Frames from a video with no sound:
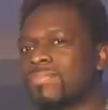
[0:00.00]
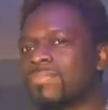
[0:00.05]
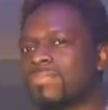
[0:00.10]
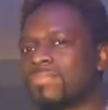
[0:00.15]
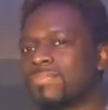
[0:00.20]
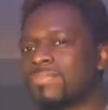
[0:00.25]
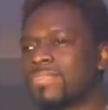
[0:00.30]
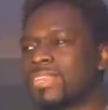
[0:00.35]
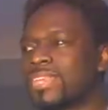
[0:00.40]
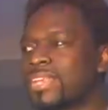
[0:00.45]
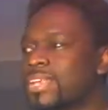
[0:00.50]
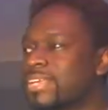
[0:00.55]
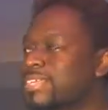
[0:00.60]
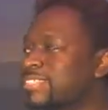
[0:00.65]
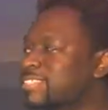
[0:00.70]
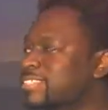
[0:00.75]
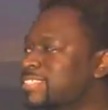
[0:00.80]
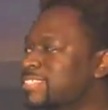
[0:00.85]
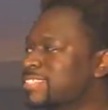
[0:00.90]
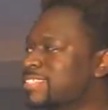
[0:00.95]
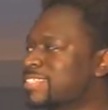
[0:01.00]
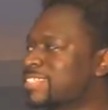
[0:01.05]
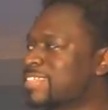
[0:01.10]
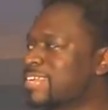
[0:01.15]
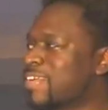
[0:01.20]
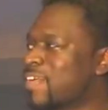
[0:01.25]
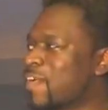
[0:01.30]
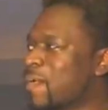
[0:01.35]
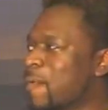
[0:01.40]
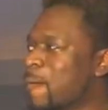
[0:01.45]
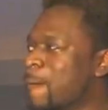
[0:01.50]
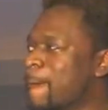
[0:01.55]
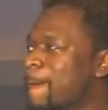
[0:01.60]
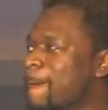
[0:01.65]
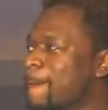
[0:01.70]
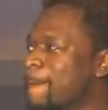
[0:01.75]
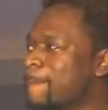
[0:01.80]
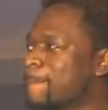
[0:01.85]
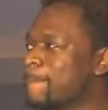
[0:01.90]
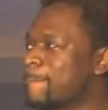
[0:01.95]

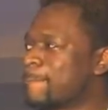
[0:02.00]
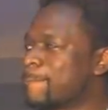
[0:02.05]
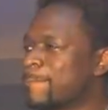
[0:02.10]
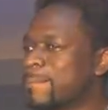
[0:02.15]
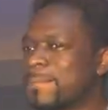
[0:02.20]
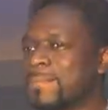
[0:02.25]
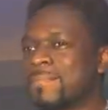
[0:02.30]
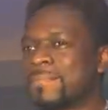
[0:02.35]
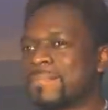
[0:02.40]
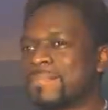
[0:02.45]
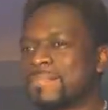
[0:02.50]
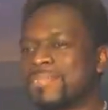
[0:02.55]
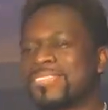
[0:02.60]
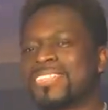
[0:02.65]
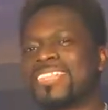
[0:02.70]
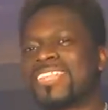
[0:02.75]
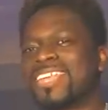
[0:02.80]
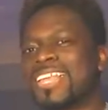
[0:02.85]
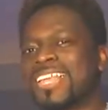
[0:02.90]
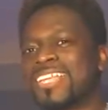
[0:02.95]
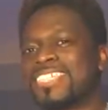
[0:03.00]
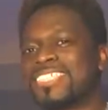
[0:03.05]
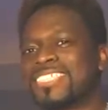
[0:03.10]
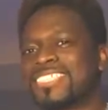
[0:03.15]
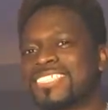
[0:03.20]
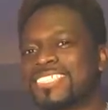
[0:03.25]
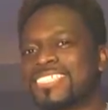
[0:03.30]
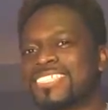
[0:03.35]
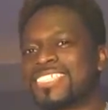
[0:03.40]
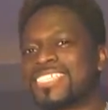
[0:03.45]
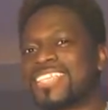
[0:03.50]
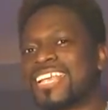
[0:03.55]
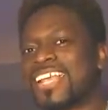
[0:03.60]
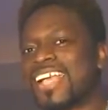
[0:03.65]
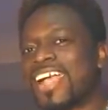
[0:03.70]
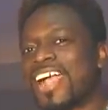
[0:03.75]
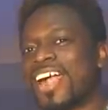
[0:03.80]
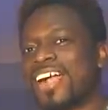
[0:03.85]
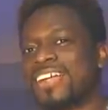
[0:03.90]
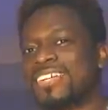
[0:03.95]

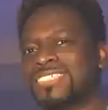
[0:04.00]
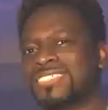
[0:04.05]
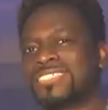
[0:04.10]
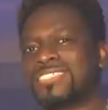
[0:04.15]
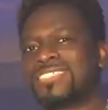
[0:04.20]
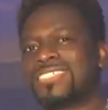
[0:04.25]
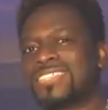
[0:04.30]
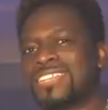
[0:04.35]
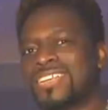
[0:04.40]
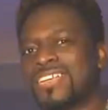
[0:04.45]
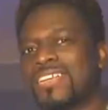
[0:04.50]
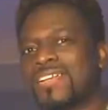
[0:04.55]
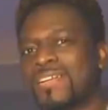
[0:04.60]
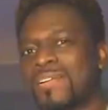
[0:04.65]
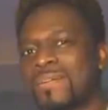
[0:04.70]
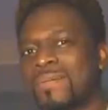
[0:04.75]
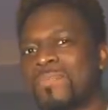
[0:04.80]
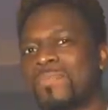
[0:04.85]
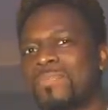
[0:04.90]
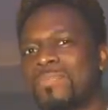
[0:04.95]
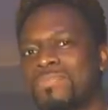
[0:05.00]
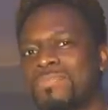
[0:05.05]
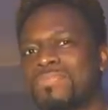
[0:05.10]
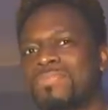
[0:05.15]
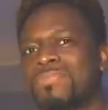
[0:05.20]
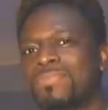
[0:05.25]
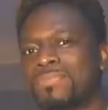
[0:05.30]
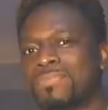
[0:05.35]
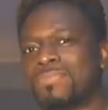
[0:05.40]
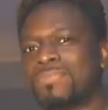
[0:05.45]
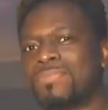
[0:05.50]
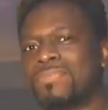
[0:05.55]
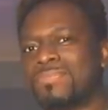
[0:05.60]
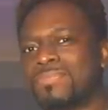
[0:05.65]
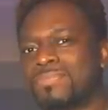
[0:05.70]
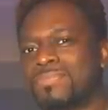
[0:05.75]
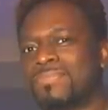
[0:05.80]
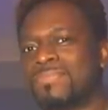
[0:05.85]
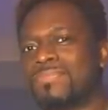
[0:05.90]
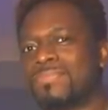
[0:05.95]

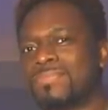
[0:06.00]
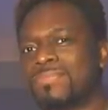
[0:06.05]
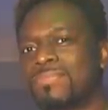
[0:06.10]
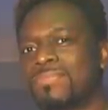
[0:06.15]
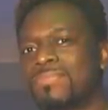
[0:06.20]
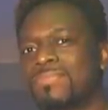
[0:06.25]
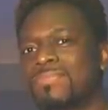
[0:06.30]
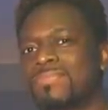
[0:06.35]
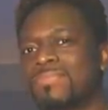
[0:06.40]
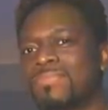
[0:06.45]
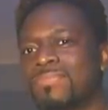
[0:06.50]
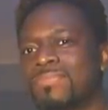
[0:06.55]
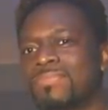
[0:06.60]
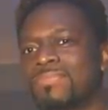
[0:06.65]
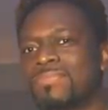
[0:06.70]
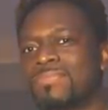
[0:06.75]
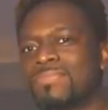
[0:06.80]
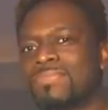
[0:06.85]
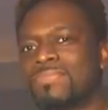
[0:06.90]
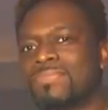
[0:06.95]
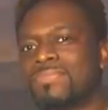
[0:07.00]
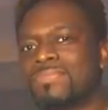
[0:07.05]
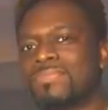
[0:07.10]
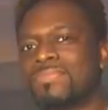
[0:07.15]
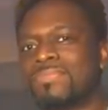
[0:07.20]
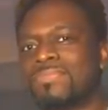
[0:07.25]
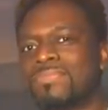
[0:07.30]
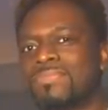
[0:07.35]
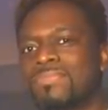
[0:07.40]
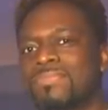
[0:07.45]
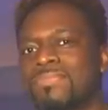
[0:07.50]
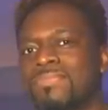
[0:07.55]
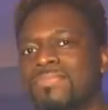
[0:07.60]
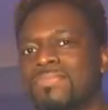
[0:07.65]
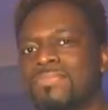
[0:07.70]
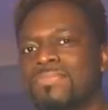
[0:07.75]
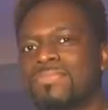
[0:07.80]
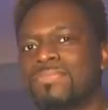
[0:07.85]
This person isn't speaking.